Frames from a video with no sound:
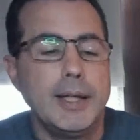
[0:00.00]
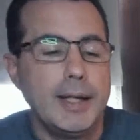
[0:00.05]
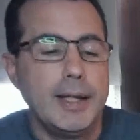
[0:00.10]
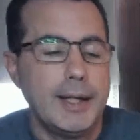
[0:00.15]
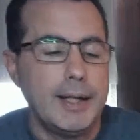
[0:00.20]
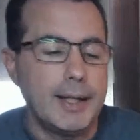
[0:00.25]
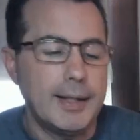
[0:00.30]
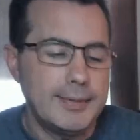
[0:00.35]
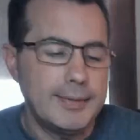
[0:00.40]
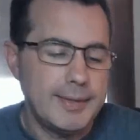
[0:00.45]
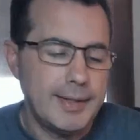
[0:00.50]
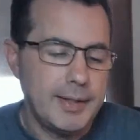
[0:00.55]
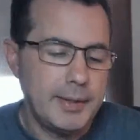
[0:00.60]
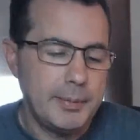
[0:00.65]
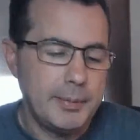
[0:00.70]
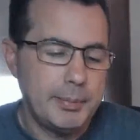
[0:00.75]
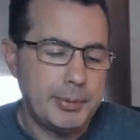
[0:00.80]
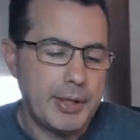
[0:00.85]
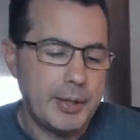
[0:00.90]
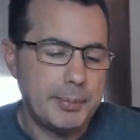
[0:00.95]
And I say
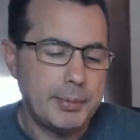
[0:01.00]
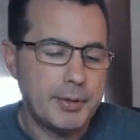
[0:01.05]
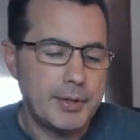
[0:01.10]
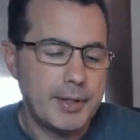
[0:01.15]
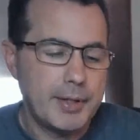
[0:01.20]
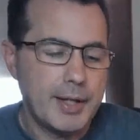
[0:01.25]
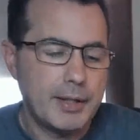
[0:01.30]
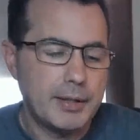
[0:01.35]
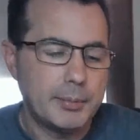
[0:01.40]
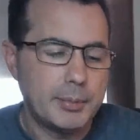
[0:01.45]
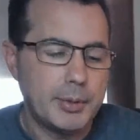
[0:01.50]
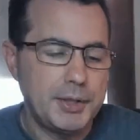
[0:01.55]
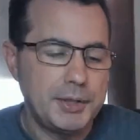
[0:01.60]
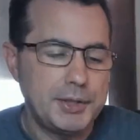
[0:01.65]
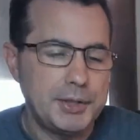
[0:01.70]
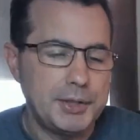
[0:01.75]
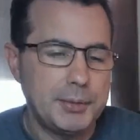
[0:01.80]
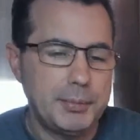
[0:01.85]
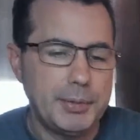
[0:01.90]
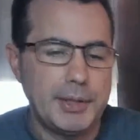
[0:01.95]
proper
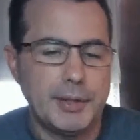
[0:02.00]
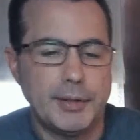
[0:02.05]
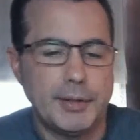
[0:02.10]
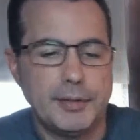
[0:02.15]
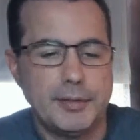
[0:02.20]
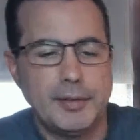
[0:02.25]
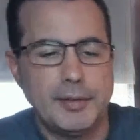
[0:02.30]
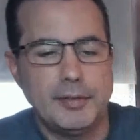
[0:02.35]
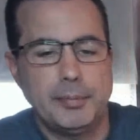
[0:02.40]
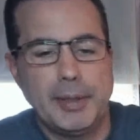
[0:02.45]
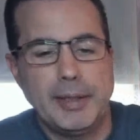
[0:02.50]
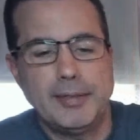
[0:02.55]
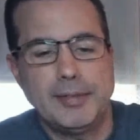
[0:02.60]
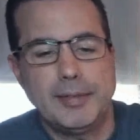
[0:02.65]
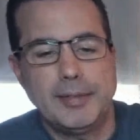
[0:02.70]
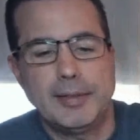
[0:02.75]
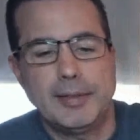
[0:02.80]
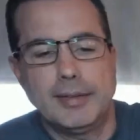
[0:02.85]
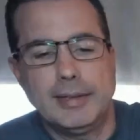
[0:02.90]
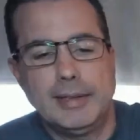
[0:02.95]
calibration because this
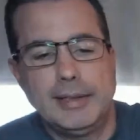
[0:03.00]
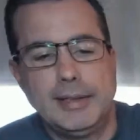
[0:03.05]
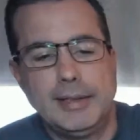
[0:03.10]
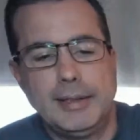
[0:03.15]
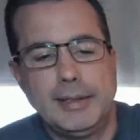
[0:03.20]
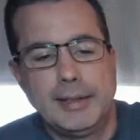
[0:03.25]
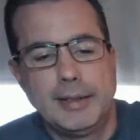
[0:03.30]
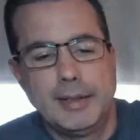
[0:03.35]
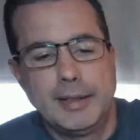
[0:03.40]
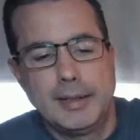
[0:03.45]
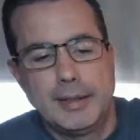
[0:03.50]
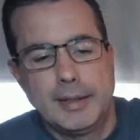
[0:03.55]
basically